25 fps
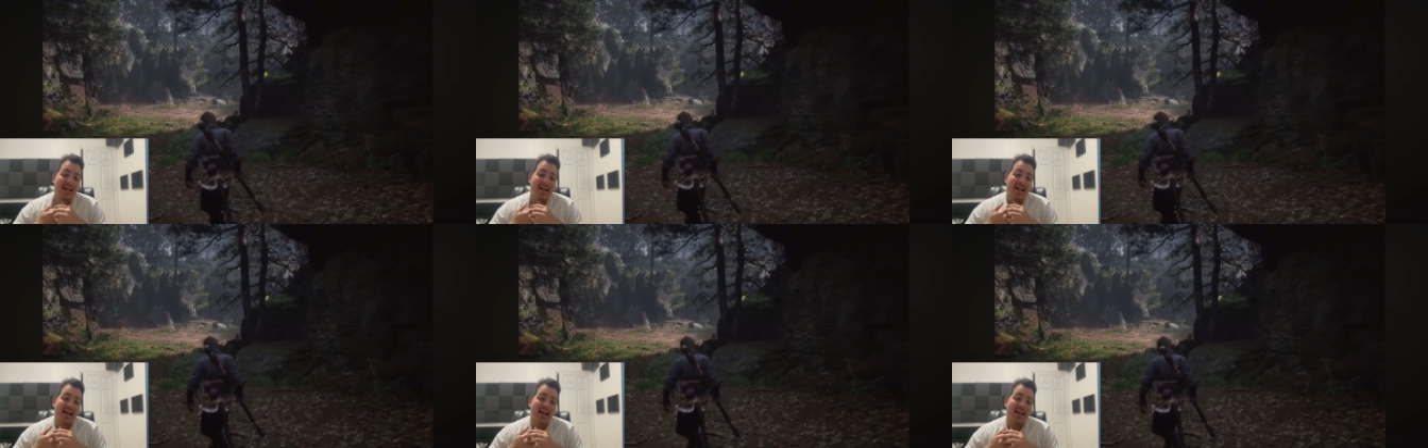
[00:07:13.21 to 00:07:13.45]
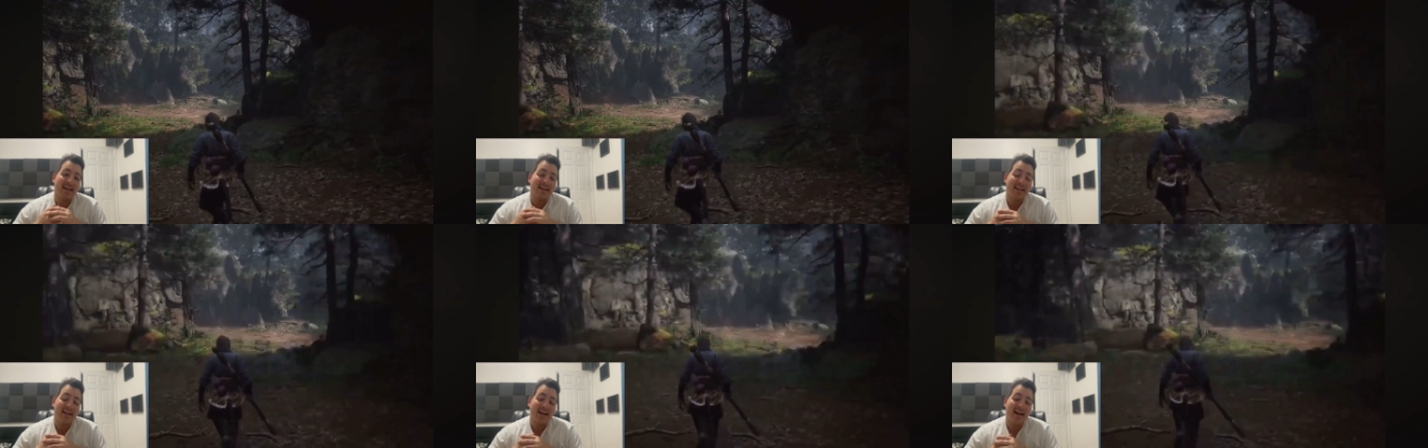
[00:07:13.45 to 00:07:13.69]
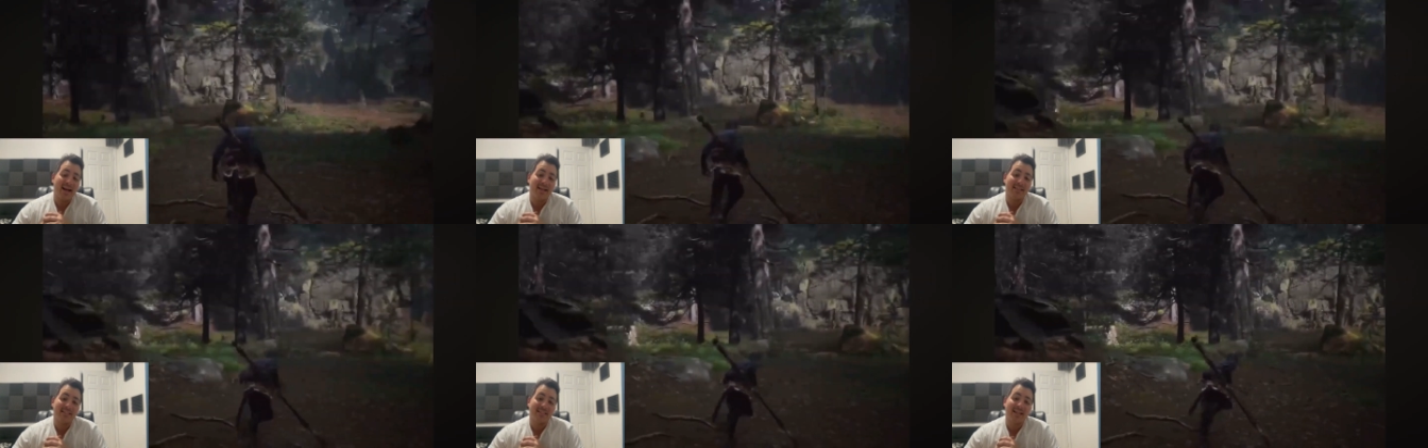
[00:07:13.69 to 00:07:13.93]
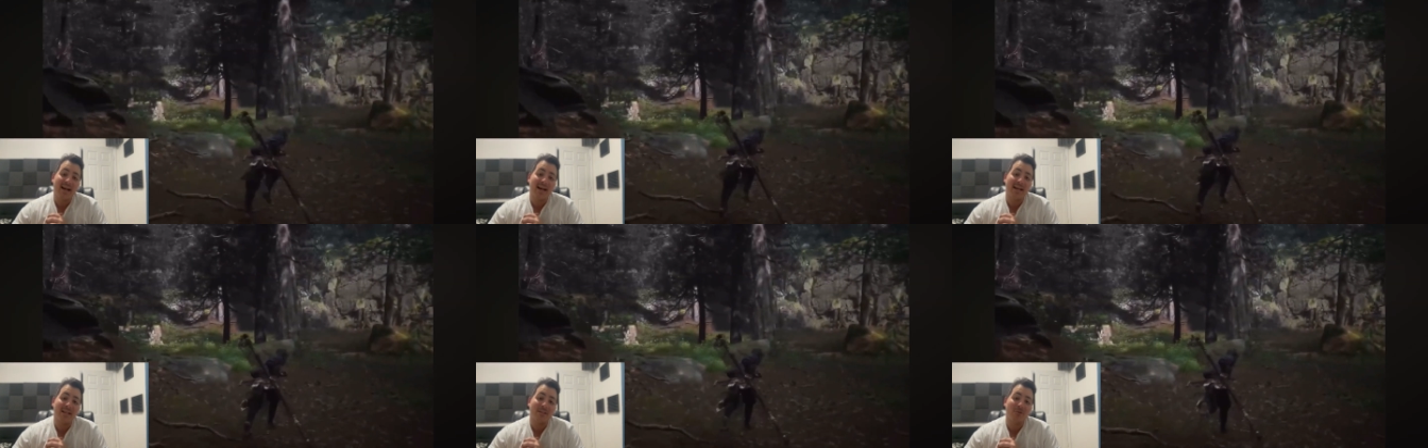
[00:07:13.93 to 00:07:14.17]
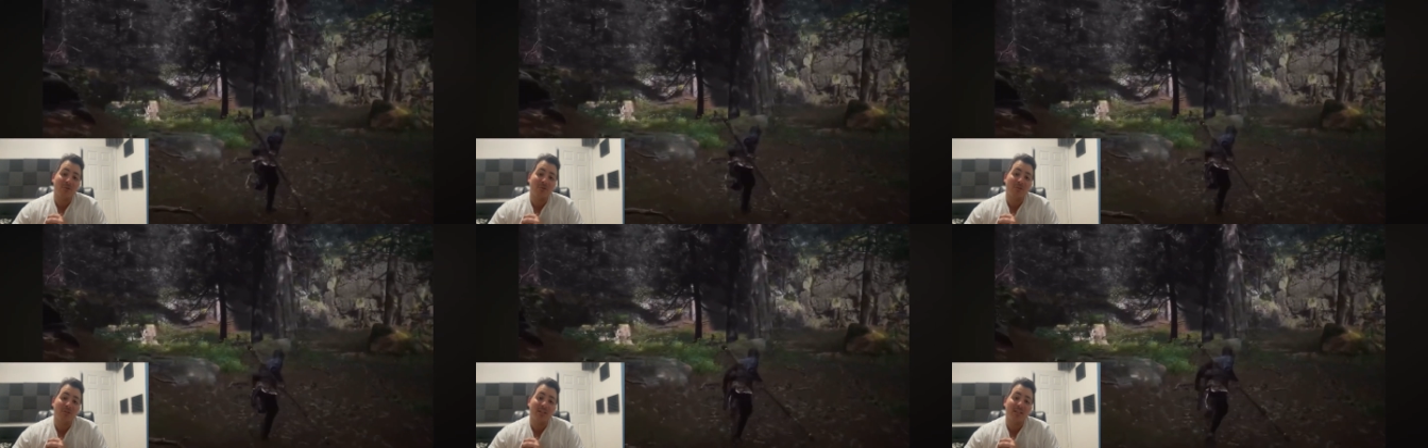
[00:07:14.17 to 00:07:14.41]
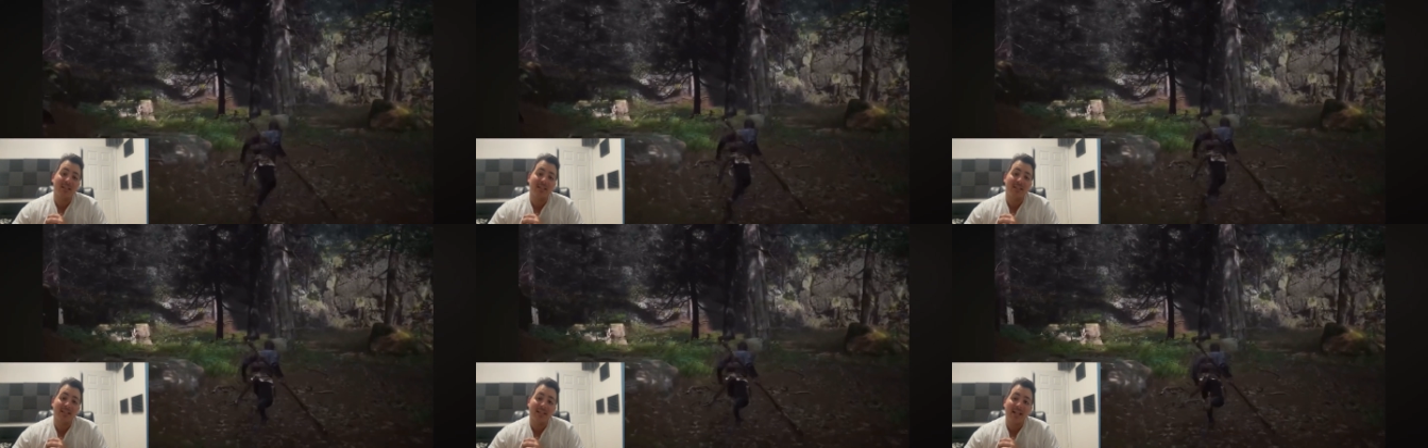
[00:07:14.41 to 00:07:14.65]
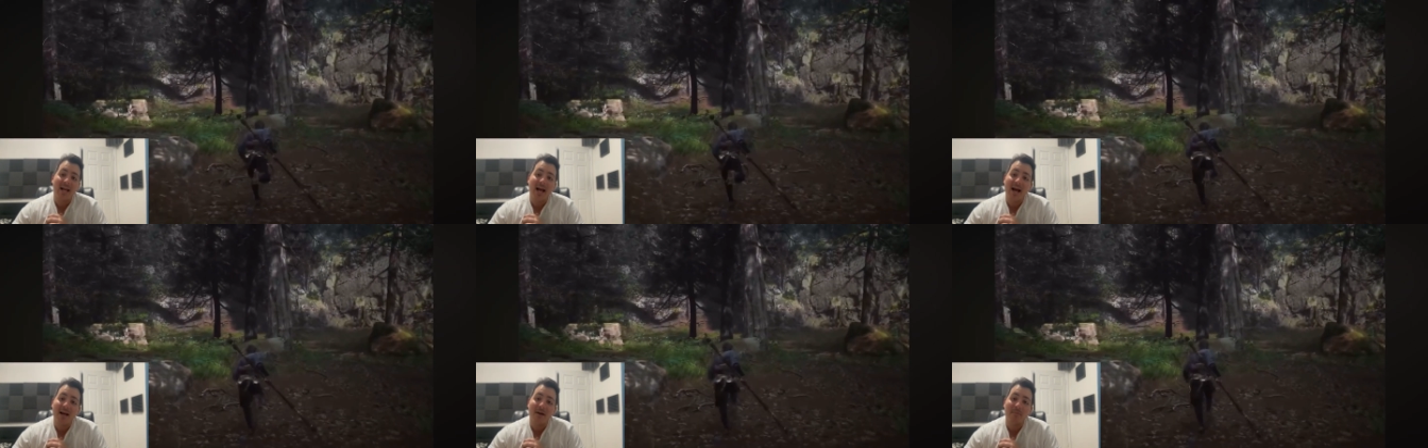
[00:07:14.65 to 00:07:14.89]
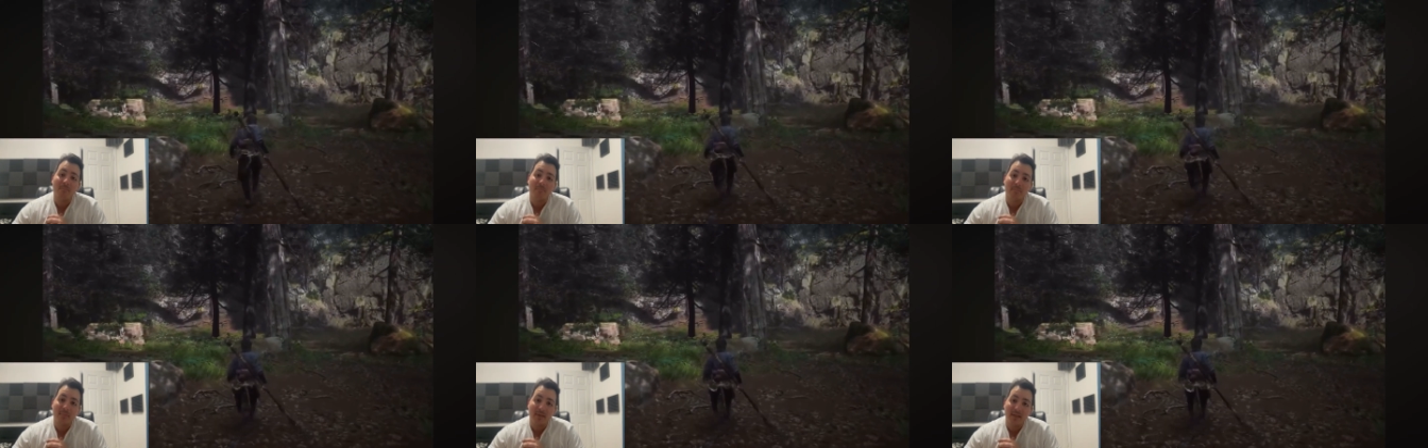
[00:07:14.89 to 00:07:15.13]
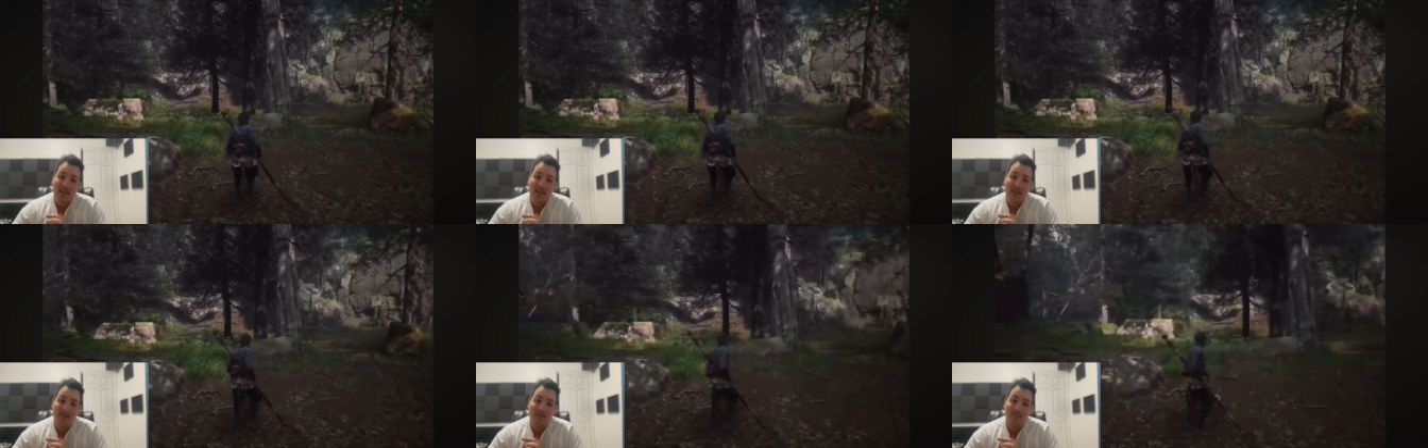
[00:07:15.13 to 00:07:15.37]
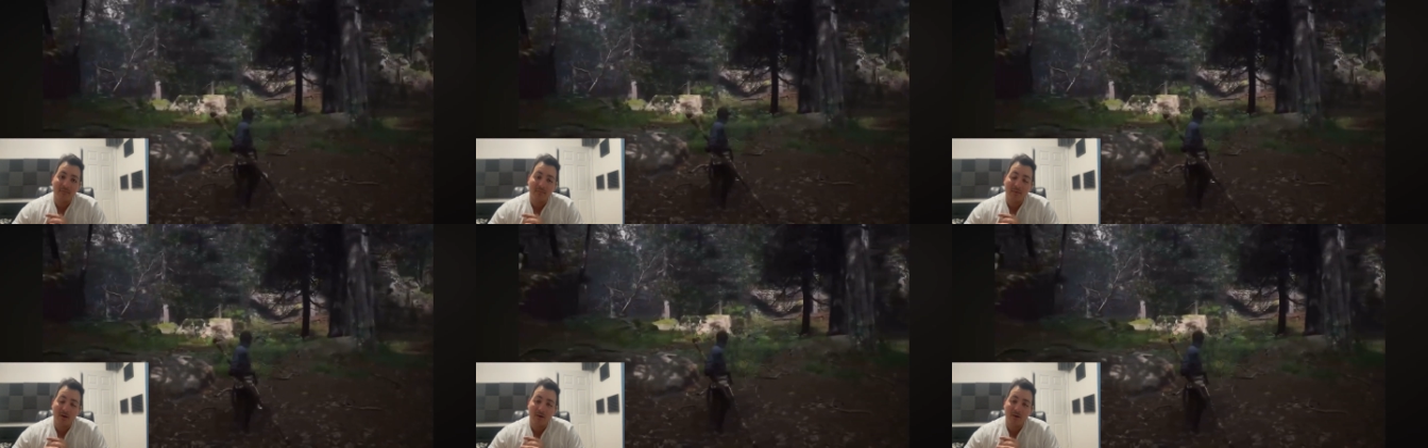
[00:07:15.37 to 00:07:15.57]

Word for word: and guys, I did not beat him